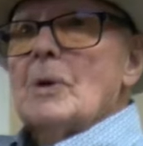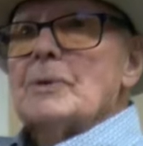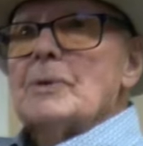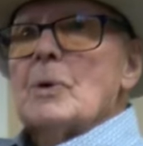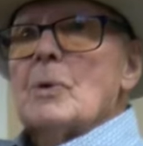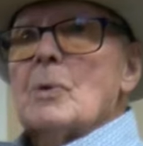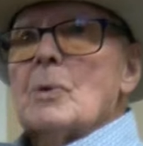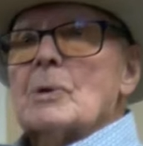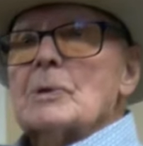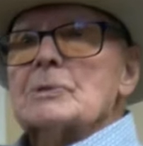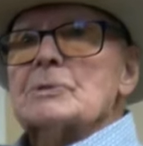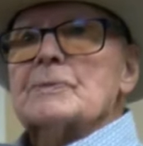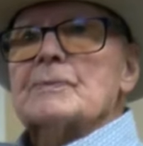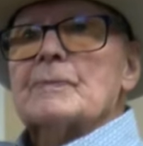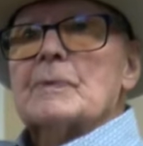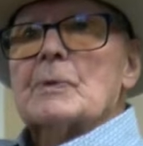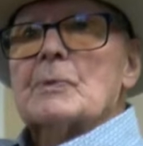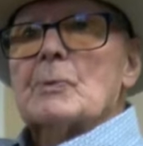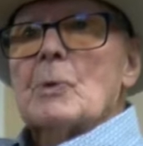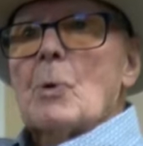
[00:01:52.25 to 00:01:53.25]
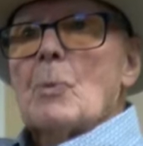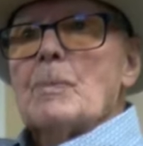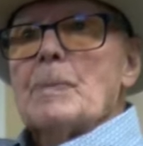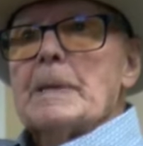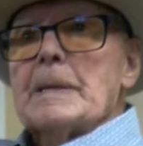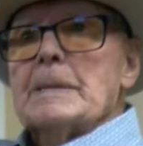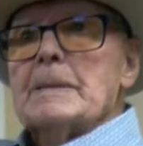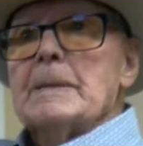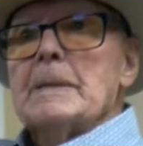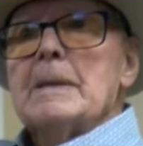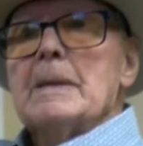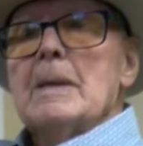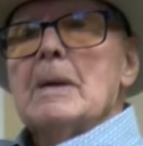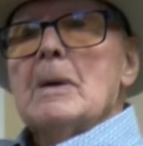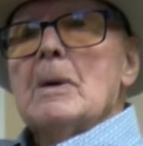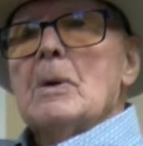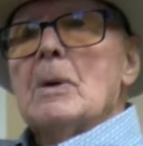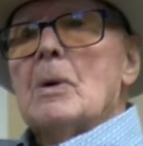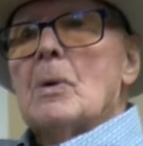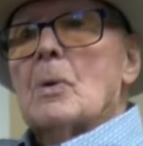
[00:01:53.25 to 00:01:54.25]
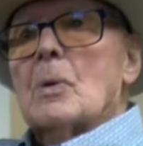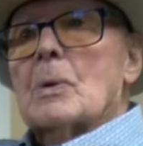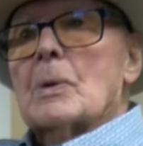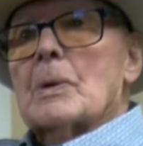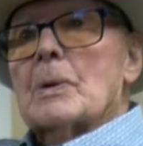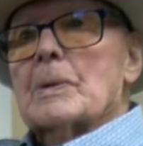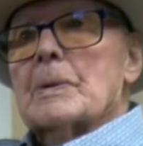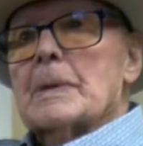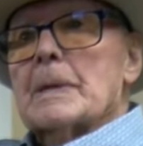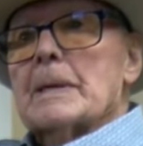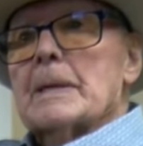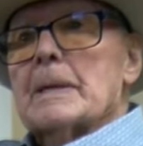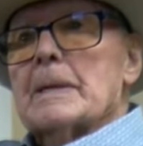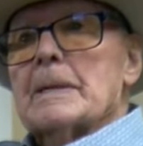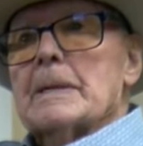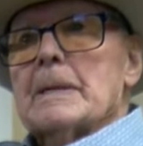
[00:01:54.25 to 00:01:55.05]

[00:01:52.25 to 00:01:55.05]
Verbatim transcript: on the horse for roping or uh,